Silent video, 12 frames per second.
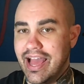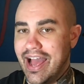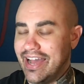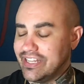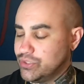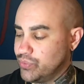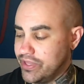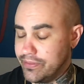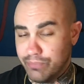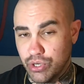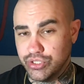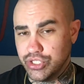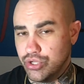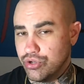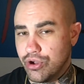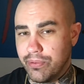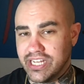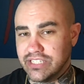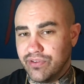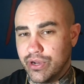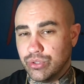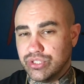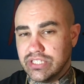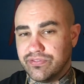As with most Hugo Boss
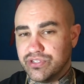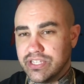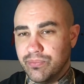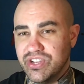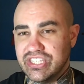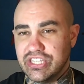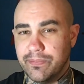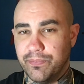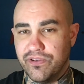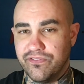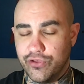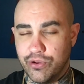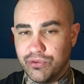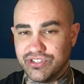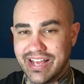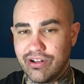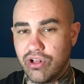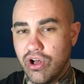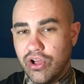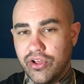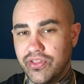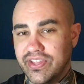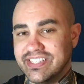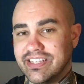fragrances, for some reason the perfumer's
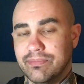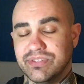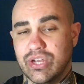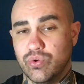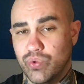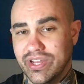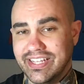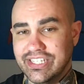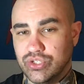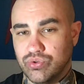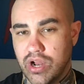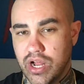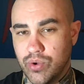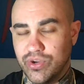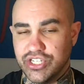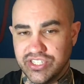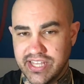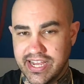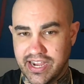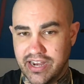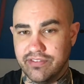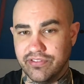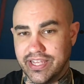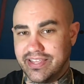alcohol in this comes on really strong, which is that
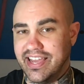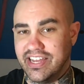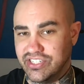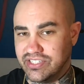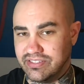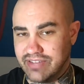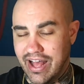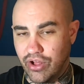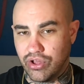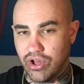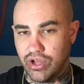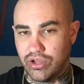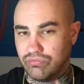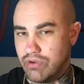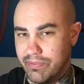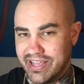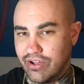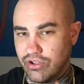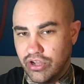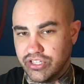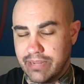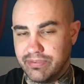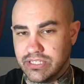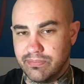kind of like, yeah, just alcohol, rubbing alcohol
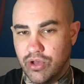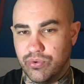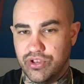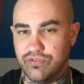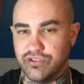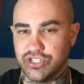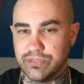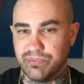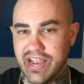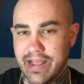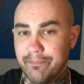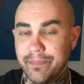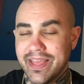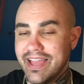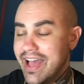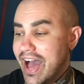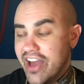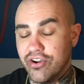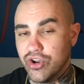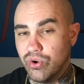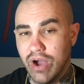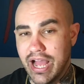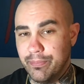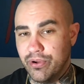type of smell when you first spray. I don't know
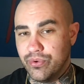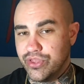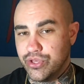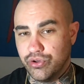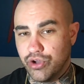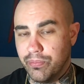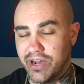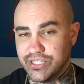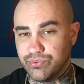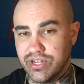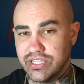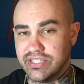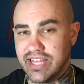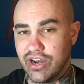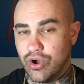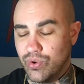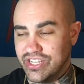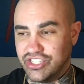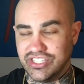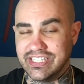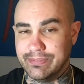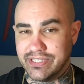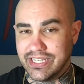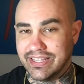why, but with Hugo Boss ones, that always just
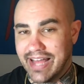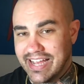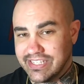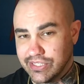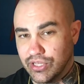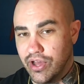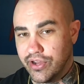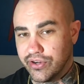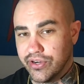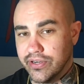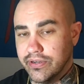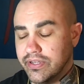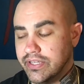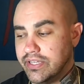seems to last longer